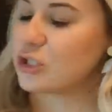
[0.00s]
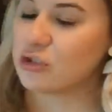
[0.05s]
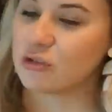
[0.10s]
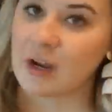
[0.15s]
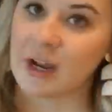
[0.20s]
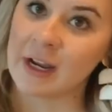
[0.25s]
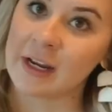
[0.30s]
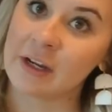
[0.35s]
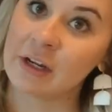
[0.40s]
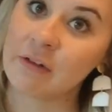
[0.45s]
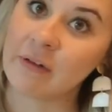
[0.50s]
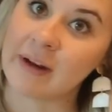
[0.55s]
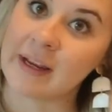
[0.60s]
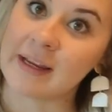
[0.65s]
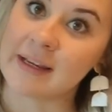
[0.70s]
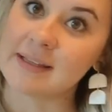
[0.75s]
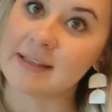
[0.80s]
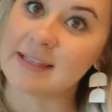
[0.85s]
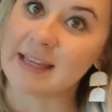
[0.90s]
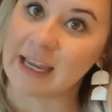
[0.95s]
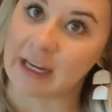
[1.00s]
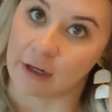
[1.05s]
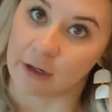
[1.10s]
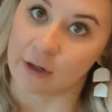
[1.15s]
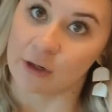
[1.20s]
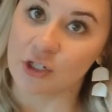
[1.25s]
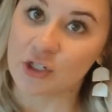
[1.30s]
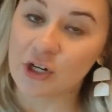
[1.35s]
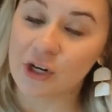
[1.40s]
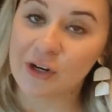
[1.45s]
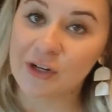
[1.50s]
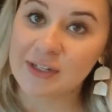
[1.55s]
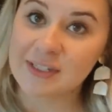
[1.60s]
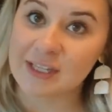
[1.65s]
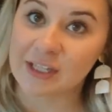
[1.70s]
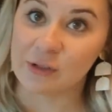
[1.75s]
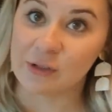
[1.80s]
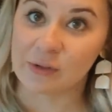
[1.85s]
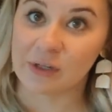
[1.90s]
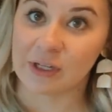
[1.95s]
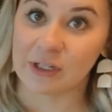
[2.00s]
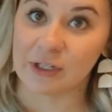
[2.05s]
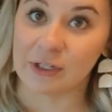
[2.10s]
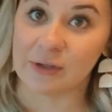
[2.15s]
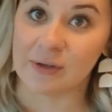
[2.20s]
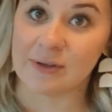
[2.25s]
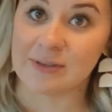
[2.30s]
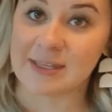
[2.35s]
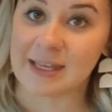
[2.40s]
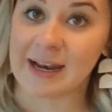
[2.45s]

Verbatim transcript: dry erase anchor charts that you can use.